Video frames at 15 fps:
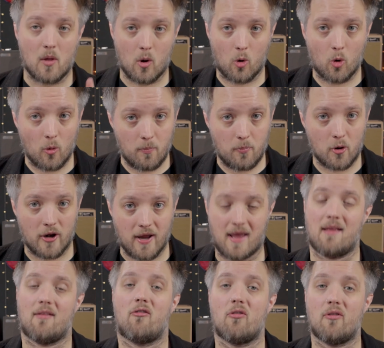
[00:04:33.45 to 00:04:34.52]
or put it
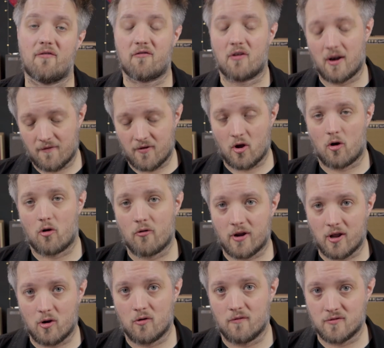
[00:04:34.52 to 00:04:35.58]
into the front of an
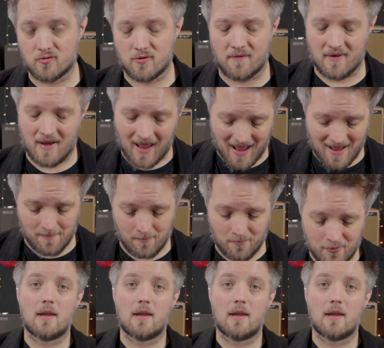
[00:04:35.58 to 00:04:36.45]
already overdriven amp.